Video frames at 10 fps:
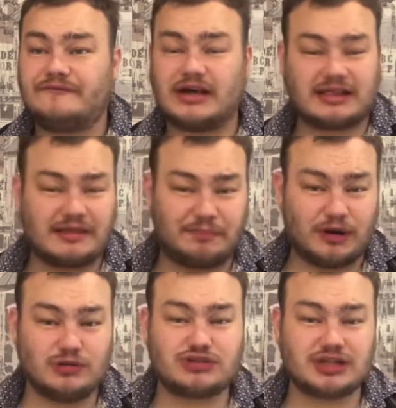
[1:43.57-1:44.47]
this
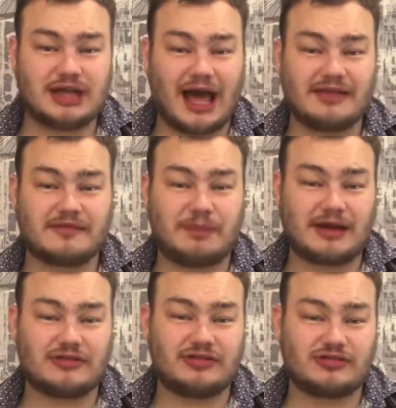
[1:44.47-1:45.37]
pollution
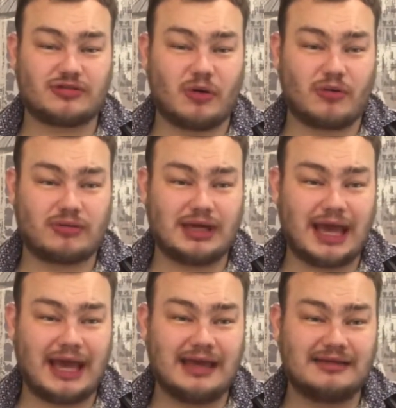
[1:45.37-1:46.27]
aspect of the story
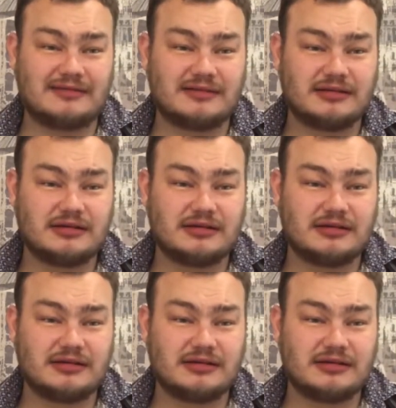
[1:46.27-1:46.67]
is